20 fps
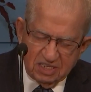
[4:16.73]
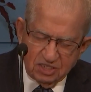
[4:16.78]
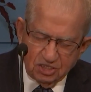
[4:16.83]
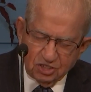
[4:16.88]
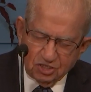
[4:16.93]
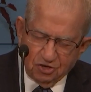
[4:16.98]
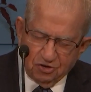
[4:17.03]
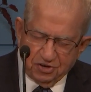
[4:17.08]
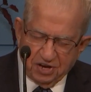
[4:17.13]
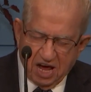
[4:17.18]

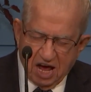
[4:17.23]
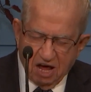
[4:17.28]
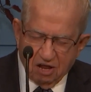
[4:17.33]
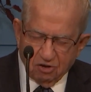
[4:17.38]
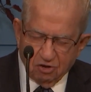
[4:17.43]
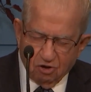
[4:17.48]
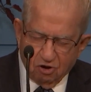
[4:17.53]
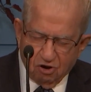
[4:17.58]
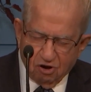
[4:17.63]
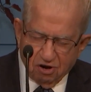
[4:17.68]
So now,
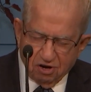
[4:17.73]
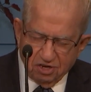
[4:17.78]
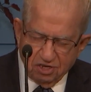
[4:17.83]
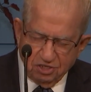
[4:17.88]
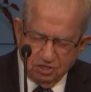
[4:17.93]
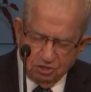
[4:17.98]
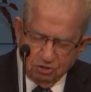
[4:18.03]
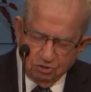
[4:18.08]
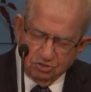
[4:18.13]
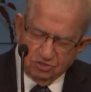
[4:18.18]
Lord,
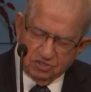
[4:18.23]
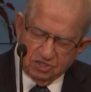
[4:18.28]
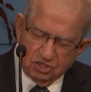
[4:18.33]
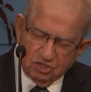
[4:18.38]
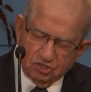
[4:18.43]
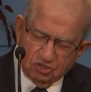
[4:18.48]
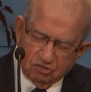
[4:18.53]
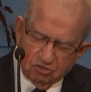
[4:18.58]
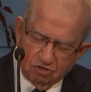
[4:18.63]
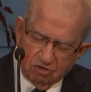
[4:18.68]
use
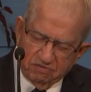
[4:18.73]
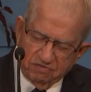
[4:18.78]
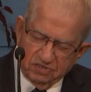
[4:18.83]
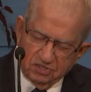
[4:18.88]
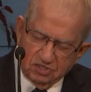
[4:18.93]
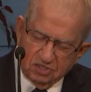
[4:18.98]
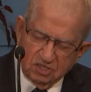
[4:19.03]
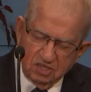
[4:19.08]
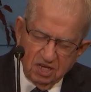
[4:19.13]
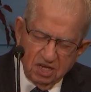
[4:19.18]
this
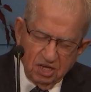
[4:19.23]
service.